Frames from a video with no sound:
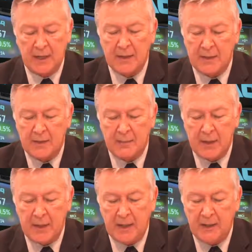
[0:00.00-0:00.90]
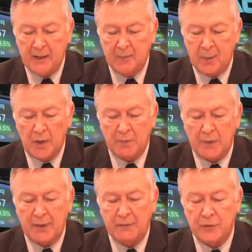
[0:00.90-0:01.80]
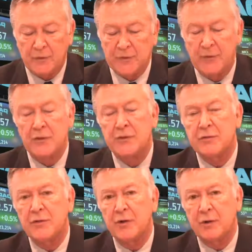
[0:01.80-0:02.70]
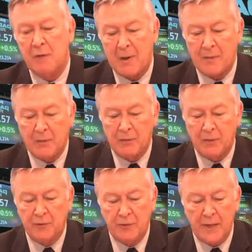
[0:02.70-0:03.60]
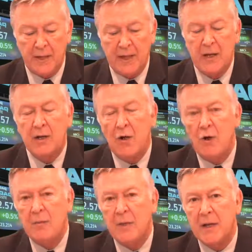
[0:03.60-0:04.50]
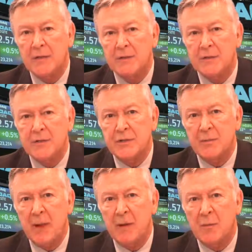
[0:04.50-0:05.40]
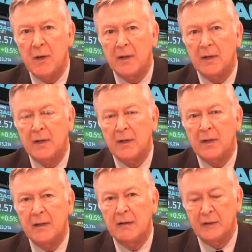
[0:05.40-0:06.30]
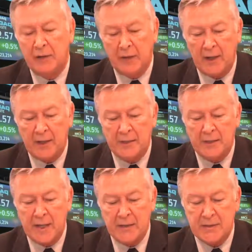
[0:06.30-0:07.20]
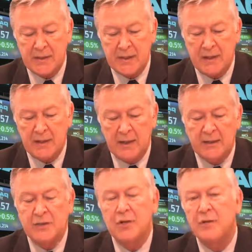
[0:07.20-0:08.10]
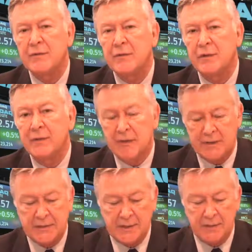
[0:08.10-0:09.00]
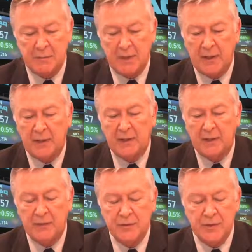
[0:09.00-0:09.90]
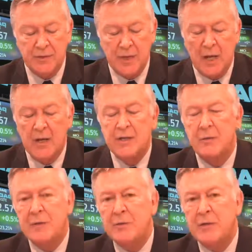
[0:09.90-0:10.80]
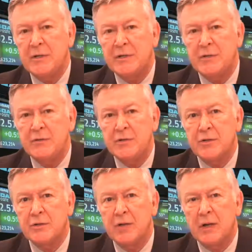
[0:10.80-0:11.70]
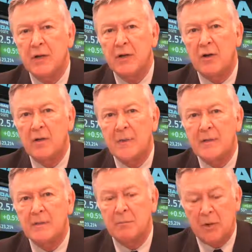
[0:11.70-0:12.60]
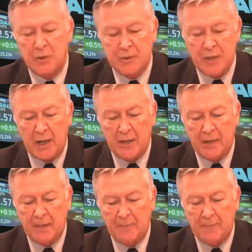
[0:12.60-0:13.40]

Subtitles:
Other competing wallet platforms have also shown a rapid growth rate. Coinbase, which is the main one here in the United States, that serves over 6 million users. So between just those two, Coinbase and blockchain,